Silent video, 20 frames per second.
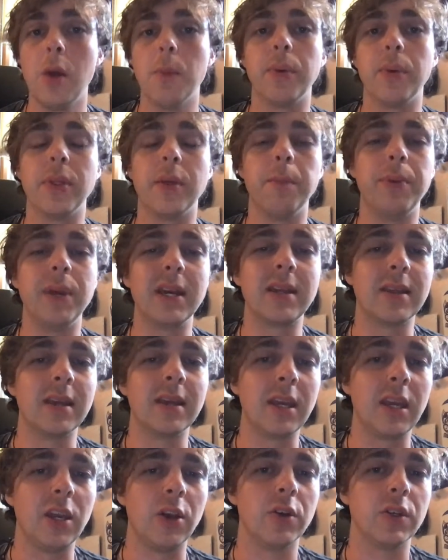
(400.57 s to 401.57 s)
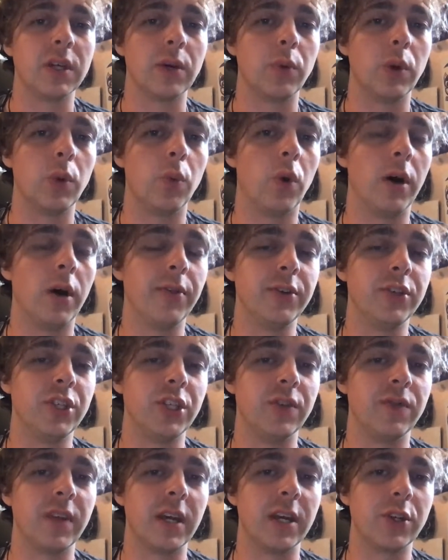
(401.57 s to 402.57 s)
But the big thing here is that we want the
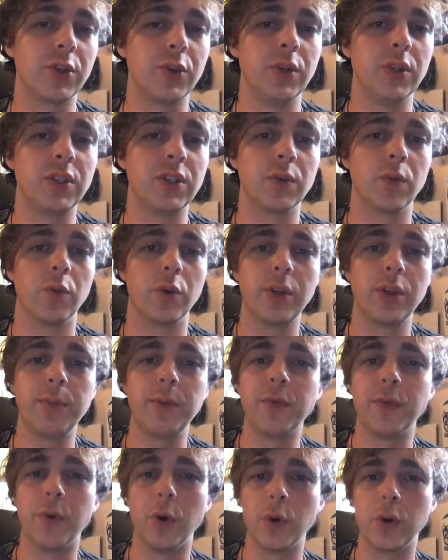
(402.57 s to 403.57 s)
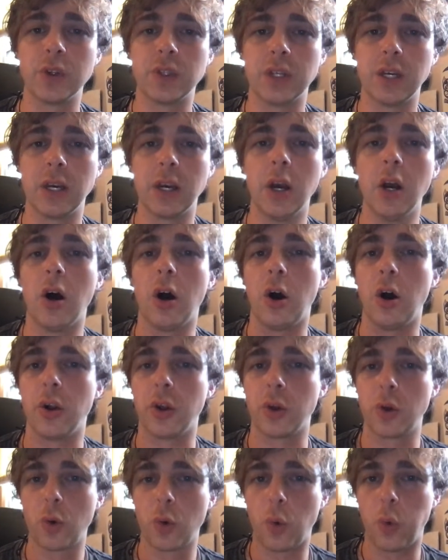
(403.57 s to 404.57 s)
shift entries to really be focusing
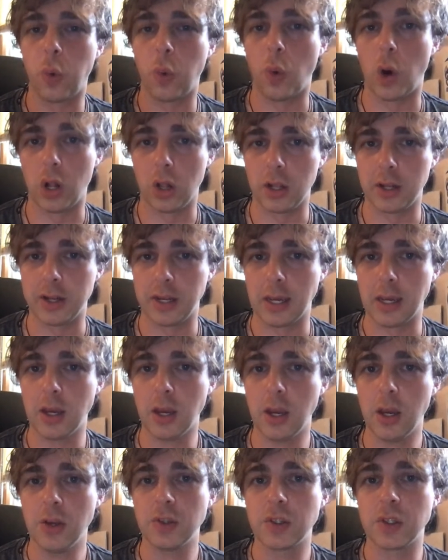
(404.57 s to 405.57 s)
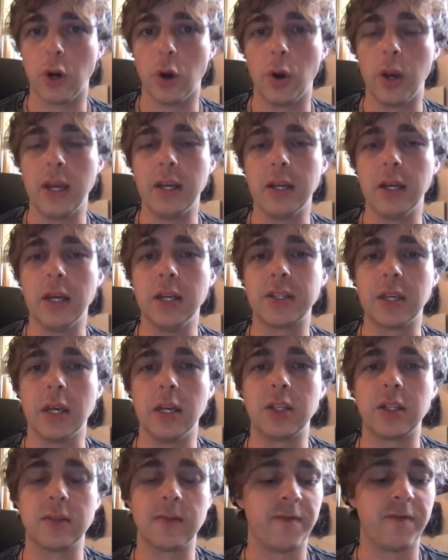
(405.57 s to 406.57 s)
on quality. So
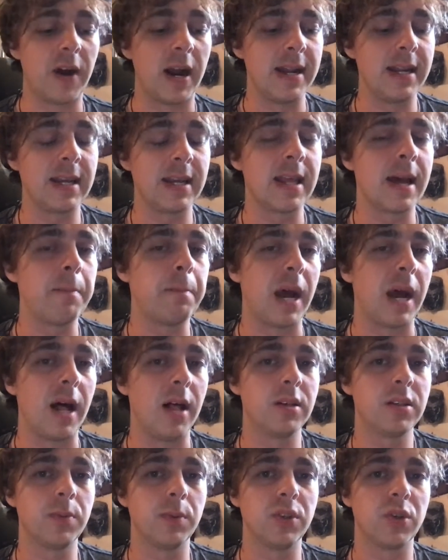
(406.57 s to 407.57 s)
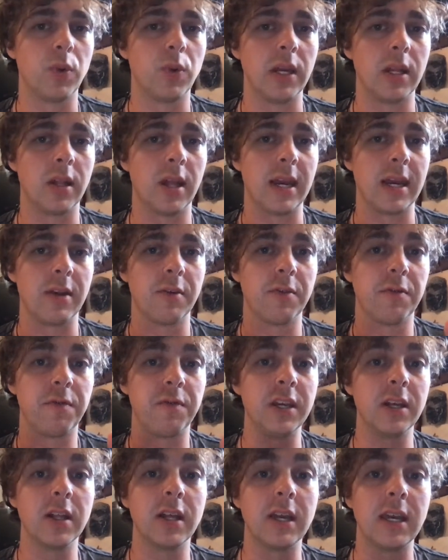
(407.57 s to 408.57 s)
it's finding that balance between like
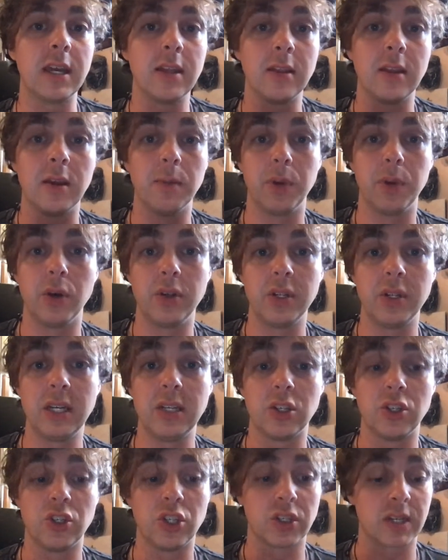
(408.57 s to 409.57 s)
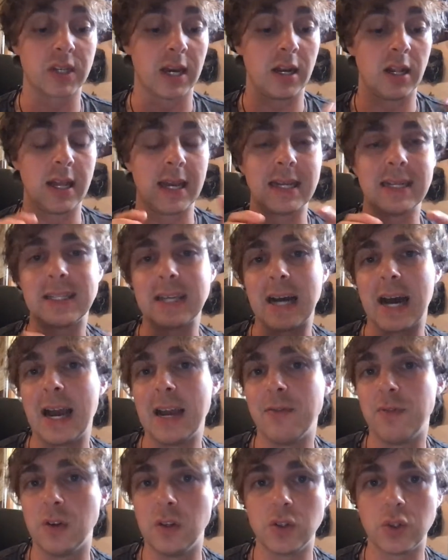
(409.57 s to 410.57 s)
feeling the ability to just kind of like
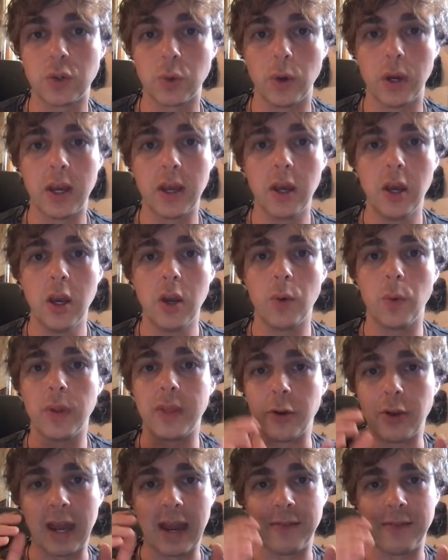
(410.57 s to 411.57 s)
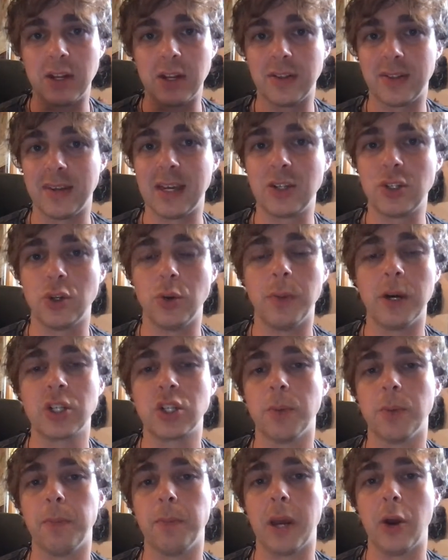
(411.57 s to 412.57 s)
dive into it without having to think too
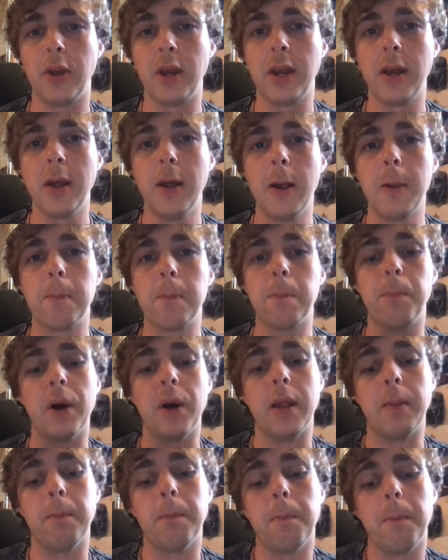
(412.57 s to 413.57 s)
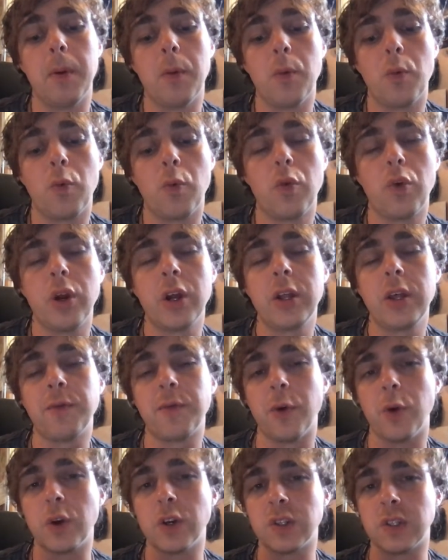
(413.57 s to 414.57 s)
much about it, but really
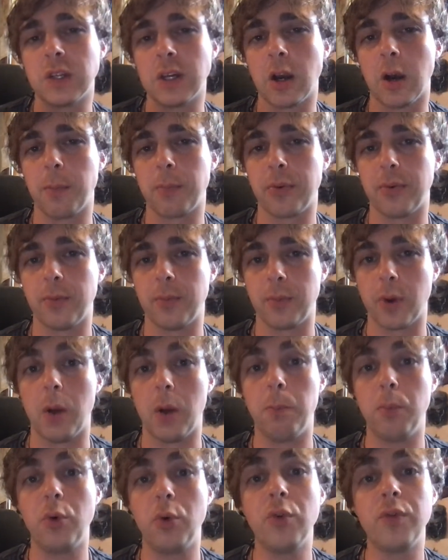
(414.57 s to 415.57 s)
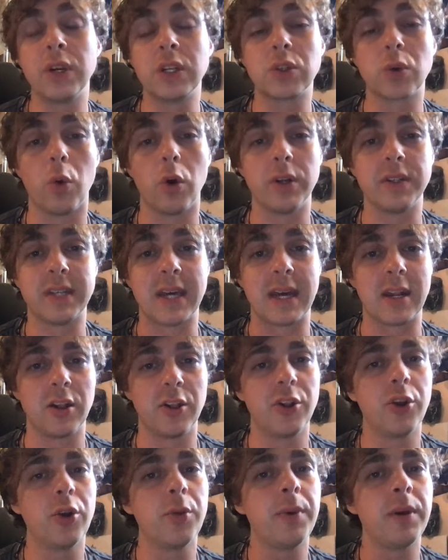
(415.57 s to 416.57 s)
focusing on moving towards that a
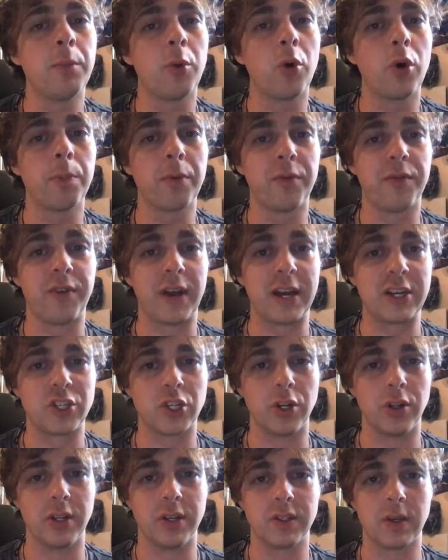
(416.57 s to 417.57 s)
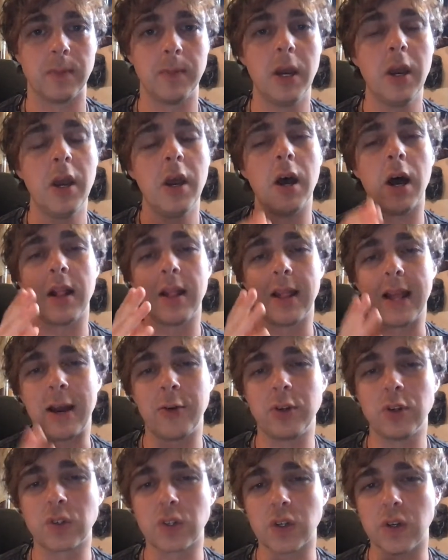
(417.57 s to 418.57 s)
little bit more professionalism,
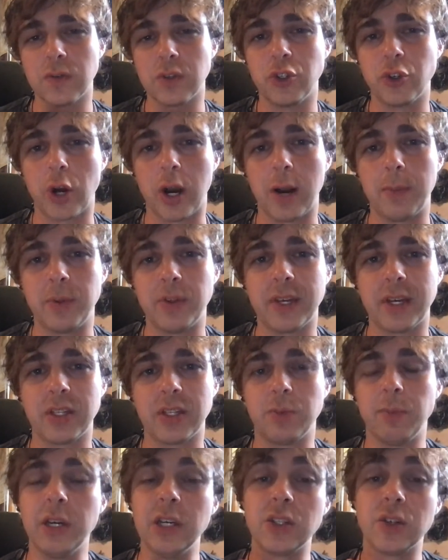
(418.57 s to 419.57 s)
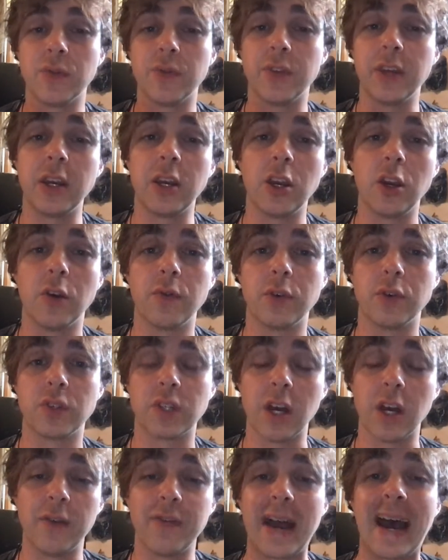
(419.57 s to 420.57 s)
allowing yourself to drop into that space of thinking of
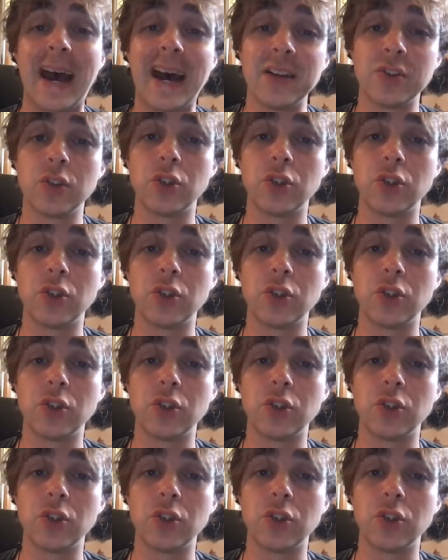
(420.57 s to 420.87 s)
yourself as a